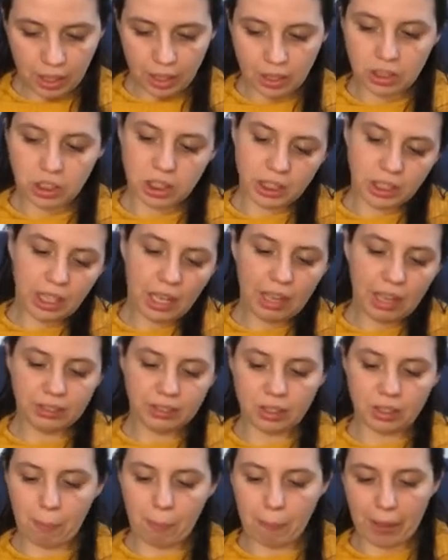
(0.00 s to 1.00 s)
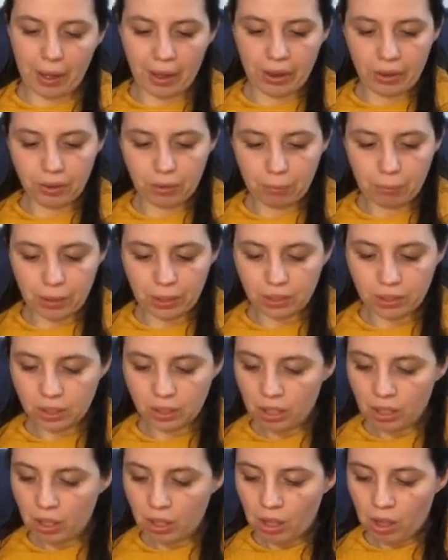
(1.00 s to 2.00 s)
She has some pattern, but
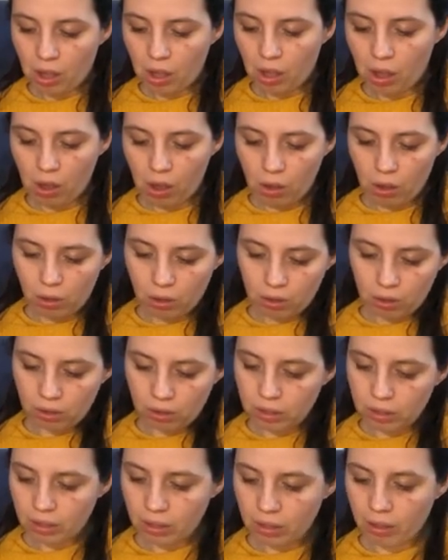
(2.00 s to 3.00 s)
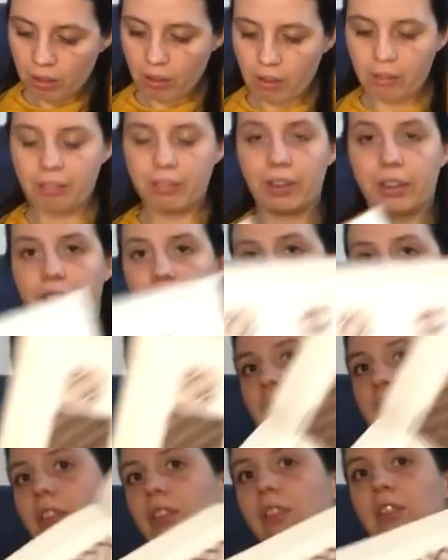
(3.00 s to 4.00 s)
all of her
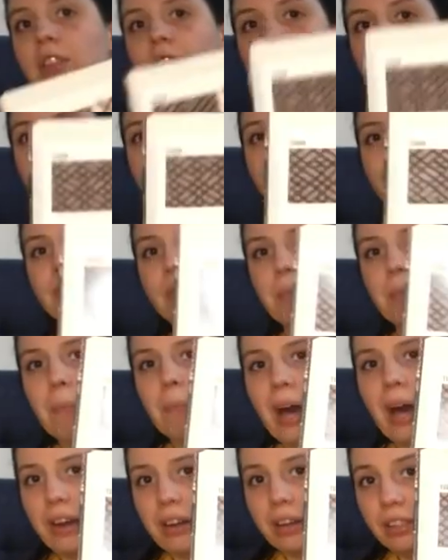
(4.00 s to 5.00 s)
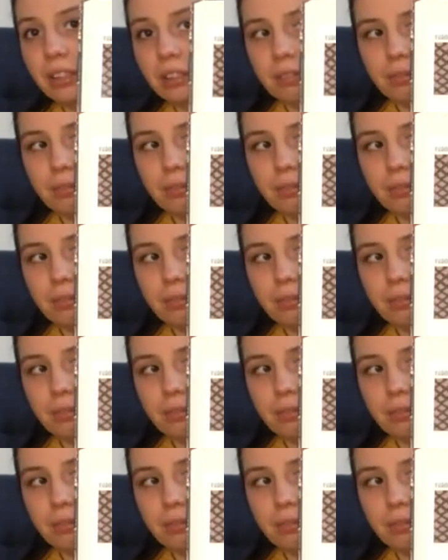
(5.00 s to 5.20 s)
pattern,